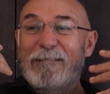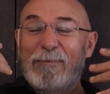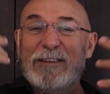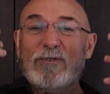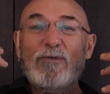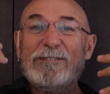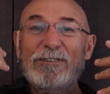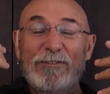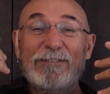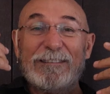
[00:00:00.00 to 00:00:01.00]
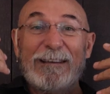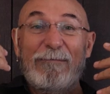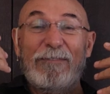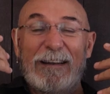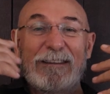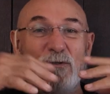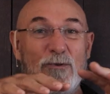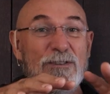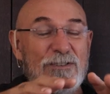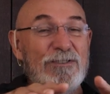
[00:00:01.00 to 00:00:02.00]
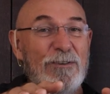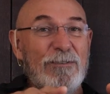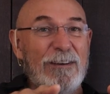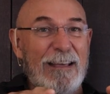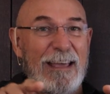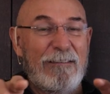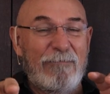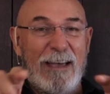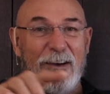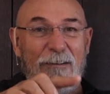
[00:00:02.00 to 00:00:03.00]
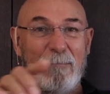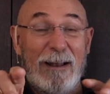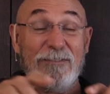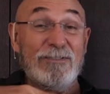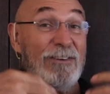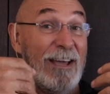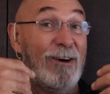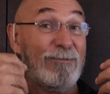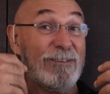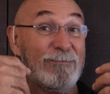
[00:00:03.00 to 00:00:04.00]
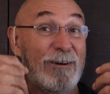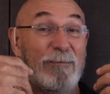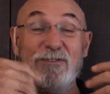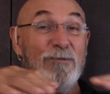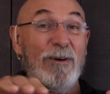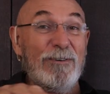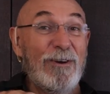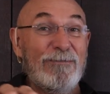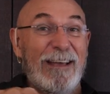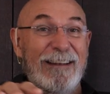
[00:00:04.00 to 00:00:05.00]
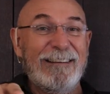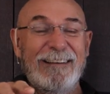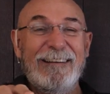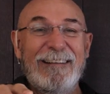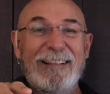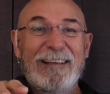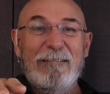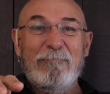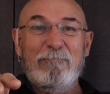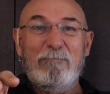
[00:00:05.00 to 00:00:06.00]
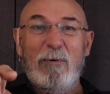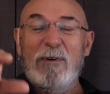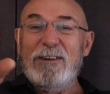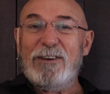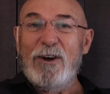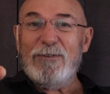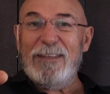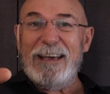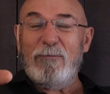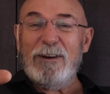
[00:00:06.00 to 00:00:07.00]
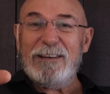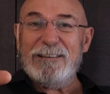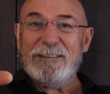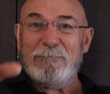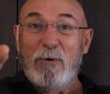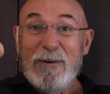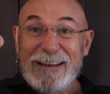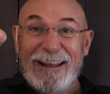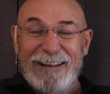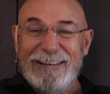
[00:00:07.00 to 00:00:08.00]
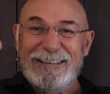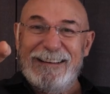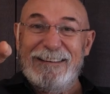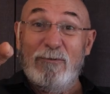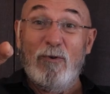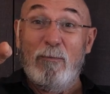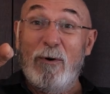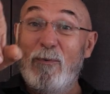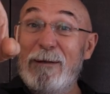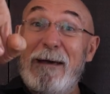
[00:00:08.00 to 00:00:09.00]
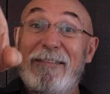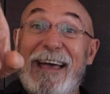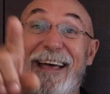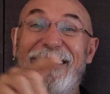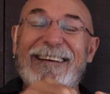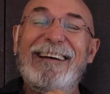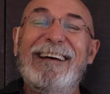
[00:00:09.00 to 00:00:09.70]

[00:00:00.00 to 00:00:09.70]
But it's causing you discomfort. It causes you to have out of balance in your health as well, but you won't know that. But when you go that, what it did is point at it. Well, what about that?